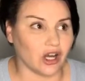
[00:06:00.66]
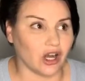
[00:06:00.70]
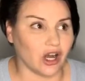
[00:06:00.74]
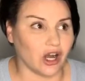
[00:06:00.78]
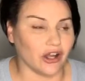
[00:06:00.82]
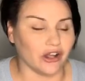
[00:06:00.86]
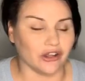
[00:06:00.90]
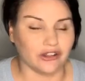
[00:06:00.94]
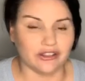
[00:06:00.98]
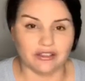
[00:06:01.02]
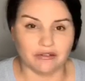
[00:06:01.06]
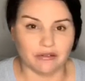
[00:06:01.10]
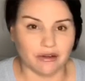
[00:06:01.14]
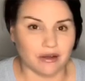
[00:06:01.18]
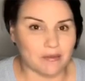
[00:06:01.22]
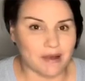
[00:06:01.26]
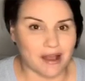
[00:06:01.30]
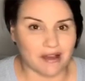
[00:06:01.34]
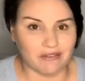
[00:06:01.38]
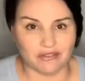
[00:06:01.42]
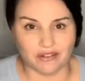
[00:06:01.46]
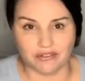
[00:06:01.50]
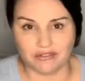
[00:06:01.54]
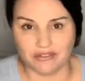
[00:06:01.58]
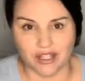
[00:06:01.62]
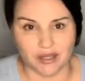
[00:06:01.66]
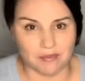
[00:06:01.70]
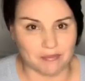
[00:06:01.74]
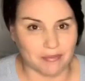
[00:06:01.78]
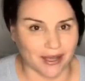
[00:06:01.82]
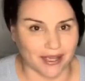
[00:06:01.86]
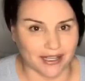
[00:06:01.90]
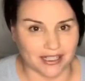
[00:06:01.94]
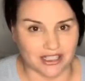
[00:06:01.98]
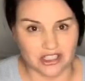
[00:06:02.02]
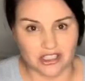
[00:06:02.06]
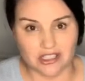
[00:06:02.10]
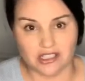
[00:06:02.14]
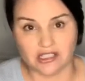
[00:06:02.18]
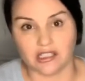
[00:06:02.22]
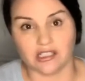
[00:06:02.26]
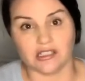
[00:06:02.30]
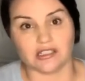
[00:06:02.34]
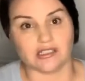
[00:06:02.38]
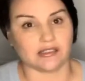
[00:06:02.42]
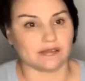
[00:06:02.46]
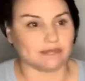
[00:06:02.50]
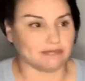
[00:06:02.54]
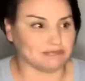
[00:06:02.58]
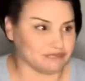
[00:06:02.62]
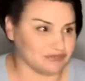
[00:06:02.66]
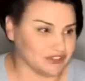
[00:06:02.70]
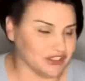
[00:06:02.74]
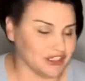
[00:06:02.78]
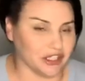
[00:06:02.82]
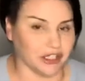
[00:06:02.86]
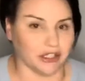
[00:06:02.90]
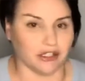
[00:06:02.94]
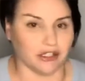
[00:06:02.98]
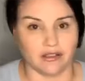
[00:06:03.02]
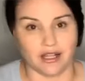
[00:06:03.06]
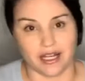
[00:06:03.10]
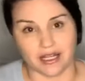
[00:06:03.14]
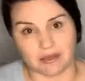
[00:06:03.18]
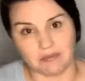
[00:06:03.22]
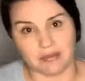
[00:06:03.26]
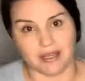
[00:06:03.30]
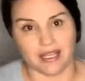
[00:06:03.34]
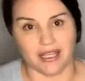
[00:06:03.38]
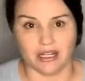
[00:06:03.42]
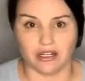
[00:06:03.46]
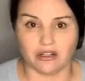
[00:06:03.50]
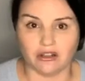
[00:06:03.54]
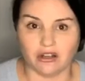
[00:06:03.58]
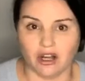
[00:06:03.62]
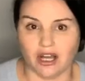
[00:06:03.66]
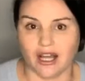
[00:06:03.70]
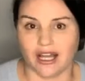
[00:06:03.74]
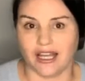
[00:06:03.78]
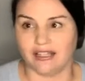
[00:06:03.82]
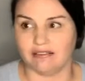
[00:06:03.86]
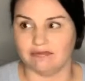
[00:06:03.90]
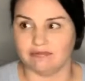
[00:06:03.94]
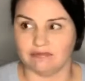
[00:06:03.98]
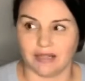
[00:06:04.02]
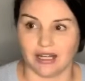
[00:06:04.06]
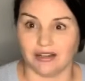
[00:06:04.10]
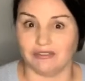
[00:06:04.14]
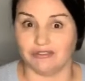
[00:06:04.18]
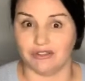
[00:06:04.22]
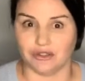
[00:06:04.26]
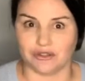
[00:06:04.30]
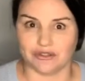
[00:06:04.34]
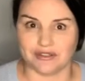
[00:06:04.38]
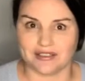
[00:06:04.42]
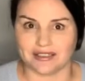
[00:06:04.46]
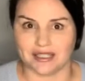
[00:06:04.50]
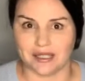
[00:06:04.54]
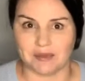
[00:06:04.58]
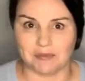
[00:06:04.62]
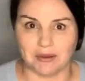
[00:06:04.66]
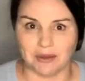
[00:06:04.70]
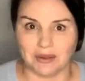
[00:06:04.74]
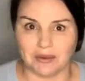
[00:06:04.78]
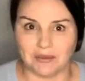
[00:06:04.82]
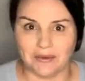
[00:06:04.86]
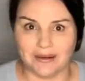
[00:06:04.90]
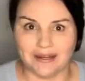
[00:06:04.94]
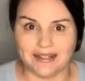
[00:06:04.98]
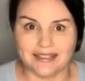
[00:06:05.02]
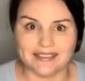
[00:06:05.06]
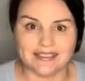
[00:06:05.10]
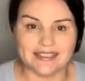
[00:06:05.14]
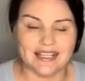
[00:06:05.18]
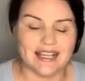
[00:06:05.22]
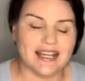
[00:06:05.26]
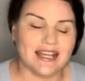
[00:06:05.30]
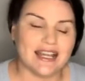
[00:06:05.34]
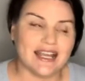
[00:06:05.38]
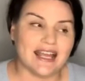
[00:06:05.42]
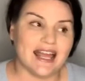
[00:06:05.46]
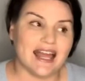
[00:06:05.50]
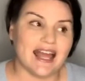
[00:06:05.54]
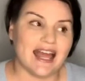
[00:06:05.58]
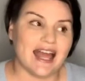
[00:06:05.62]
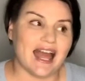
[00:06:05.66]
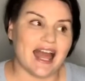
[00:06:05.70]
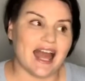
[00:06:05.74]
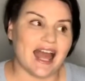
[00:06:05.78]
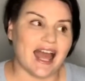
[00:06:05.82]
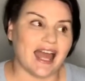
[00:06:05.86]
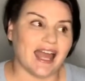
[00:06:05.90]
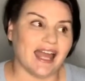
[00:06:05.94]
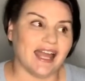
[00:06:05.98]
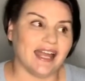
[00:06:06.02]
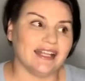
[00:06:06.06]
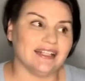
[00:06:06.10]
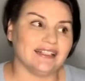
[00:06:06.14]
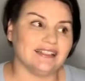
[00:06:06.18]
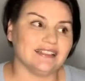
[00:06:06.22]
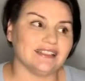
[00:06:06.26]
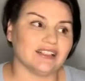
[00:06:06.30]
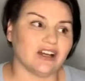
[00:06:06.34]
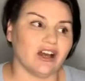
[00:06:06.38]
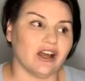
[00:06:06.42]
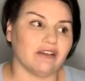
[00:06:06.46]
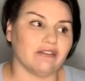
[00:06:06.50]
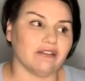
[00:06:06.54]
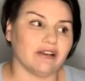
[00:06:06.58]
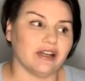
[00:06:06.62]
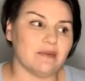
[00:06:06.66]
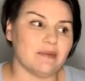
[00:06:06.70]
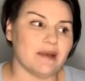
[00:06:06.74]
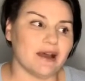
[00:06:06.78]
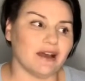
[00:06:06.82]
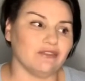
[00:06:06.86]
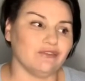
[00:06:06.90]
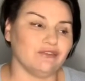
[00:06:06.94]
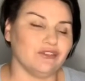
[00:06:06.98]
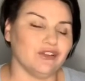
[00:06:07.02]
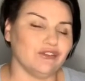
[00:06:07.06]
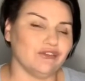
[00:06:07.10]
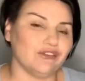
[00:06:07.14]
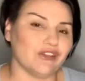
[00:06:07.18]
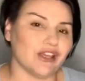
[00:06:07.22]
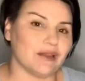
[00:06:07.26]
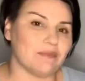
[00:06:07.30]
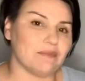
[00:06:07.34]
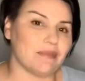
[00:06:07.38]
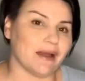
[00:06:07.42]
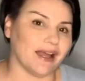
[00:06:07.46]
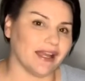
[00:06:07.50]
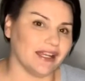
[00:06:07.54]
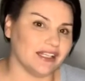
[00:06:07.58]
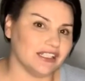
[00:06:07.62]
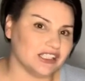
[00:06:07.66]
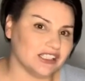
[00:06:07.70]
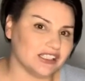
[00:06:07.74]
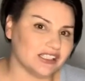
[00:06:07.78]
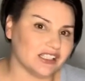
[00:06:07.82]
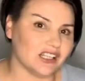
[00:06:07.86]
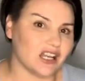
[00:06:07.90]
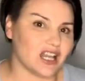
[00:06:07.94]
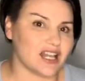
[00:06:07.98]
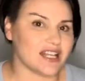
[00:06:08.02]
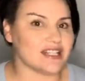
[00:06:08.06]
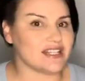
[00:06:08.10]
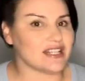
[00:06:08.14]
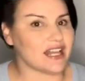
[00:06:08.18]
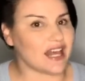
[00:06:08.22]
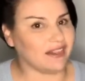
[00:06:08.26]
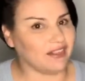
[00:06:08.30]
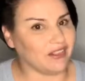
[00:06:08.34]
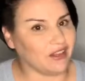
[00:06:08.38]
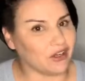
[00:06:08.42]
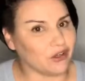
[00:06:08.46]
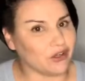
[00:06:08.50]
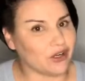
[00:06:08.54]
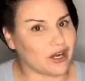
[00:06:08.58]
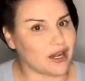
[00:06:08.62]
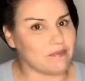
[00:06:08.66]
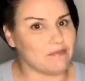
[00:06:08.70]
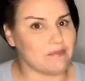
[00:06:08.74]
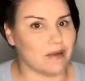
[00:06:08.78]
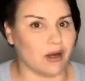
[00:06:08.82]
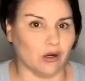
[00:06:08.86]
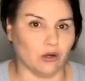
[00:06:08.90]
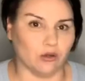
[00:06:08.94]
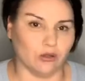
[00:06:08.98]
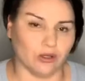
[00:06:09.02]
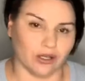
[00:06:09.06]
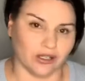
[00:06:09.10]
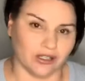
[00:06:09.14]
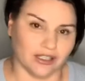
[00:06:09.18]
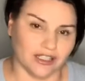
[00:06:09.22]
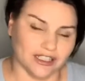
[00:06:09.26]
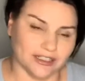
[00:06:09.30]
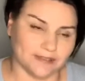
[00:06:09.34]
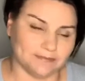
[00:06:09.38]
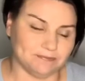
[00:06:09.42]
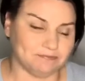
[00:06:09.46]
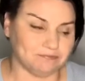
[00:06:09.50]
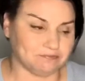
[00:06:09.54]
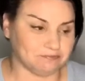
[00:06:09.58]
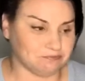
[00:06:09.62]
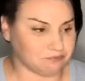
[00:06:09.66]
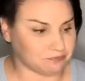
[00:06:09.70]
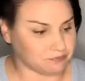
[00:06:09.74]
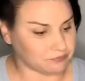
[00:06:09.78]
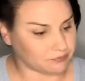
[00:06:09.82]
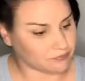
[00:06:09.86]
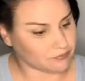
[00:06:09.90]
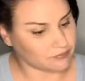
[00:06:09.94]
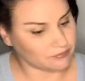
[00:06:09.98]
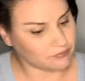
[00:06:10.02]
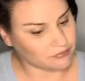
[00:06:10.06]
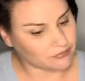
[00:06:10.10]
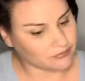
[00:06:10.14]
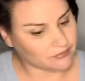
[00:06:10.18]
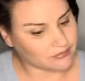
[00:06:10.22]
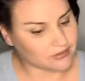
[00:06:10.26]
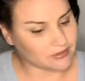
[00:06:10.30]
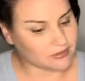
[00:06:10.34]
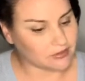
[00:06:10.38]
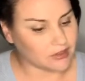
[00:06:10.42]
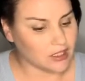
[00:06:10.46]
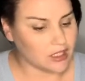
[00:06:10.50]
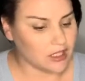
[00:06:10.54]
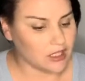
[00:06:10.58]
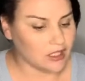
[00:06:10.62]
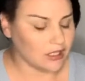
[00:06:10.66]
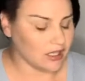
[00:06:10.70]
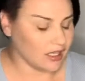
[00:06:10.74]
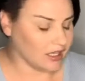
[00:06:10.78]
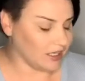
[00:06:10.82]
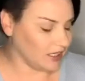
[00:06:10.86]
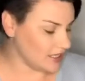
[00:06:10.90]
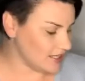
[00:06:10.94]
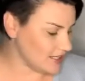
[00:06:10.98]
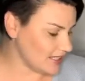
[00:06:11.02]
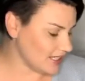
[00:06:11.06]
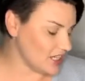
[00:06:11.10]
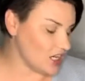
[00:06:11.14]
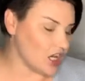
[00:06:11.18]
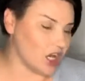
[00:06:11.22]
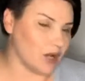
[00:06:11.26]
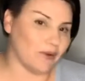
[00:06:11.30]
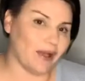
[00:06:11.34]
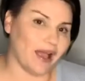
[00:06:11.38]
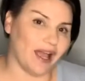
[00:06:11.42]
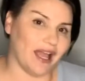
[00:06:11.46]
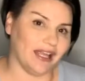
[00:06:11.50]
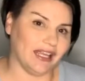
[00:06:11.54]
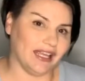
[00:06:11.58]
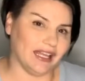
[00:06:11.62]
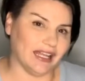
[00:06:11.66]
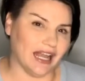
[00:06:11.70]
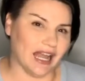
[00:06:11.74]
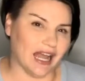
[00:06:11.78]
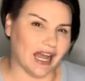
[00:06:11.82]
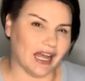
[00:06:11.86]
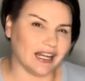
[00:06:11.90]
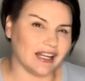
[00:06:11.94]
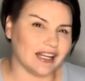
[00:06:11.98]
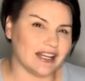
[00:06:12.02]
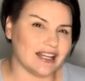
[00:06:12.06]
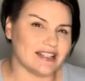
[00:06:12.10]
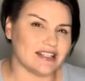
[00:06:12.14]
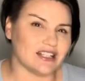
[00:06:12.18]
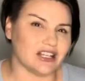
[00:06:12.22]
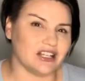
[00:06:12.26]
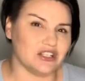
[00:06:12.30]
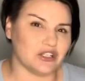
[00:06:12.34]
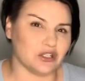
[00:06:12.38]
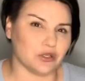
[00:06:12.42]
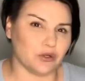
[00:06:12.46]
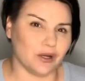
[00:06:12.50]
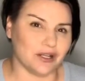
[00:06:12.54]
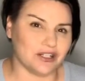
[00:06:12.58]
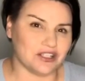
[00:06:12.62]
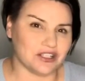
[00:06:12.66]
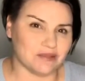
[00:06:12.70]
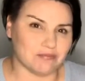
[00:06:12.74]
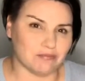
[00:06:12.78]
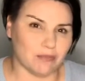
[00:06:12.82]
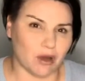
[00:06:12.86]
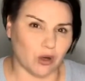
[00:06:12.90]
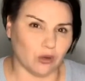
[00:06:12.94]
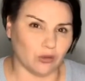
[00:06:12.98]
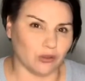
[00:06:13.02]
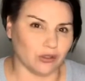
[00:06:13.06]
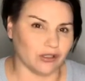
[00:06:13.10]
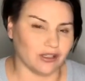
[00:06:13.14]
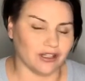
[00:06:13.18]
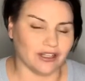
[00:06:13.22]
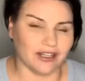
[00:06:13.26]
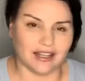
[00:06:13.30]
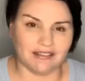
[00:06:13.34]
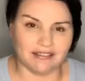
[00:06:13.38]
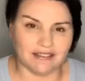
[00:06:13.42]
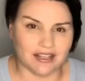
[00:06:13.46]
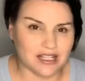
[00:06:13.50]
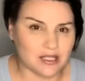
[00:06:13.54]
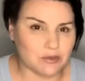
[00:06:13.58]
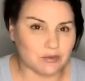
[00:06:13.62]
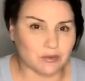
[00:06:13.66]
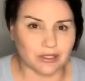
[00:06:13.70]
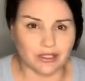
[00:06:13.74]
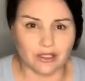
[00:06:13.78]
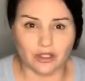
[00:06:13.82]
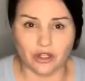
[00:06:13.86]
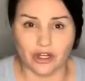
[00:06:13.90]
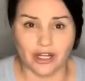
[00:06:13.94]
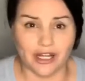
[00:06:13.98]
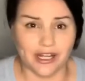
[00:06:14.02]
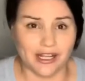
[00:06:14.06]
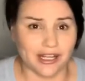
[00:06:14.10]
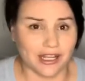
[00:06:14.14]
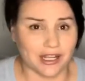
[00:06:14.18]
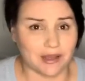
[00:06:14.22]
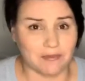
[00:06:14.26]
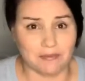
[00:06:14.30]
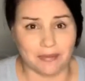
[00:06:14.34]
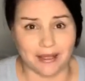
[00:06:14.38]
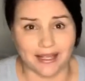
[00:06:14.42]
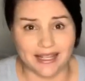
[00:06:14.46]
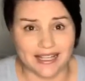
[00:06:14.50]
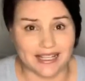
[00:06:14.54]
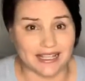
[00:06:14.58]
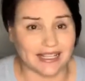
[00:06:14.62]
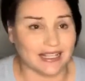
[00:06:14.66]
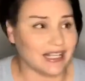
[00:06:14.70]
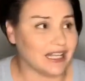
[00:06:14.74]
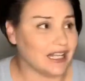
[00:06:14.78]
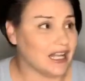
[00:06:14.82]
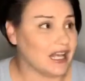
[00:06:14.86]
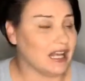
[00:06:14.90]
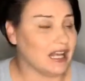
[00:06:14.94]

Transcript: I only read about 15 pages because, you like Peter, I fall asleep otherwise. And I read about 15 pages and I sat there and I mulled on it. Gizzy and I were hanging out, and as I do, I just mulled on it. And that's what learning can be.